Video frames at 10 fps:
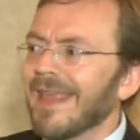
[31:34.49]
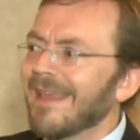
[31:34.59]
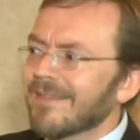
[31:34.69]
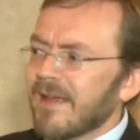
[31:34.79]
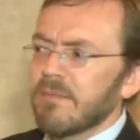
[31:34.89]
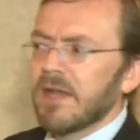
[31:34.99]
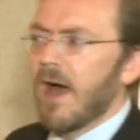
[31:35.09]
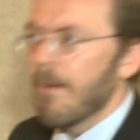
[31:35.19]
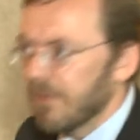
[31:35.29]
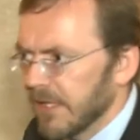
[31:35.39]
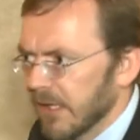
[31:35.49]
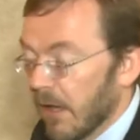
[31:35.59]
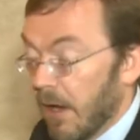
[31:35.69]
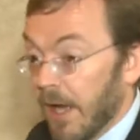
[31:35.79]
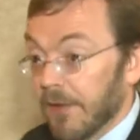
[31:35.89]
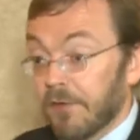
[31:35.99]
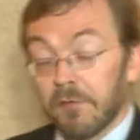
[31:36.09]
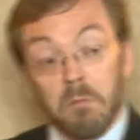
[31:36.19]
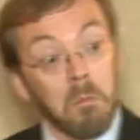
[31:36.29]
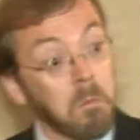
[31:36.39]
the anti-monopoly
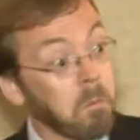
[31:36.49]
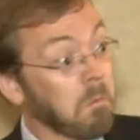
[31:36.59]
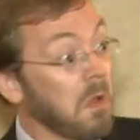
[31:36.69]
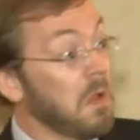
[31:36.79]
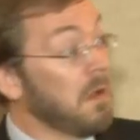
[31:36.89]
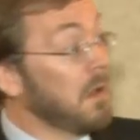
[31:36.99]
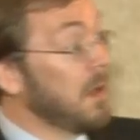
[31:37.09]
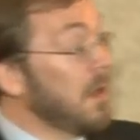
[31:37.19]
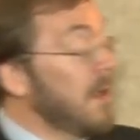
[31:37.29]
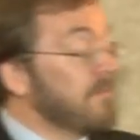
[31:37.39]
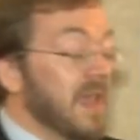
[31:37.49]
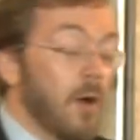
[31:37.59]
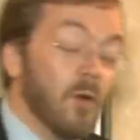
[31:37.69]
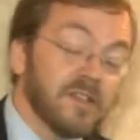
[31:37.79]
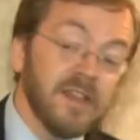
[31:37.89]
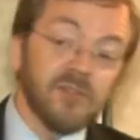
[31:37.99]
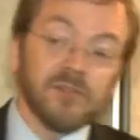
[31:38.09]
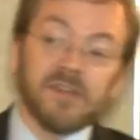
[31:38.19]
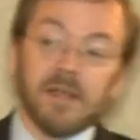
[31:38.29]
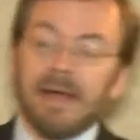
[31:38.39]
laws. Now, what's
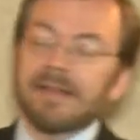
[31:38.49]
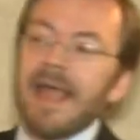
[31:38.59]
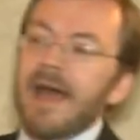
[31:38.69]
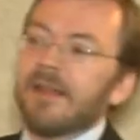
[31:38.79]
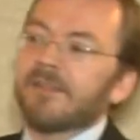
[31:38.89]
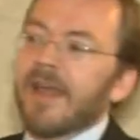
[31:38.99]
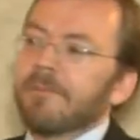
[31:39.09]
interesting about that is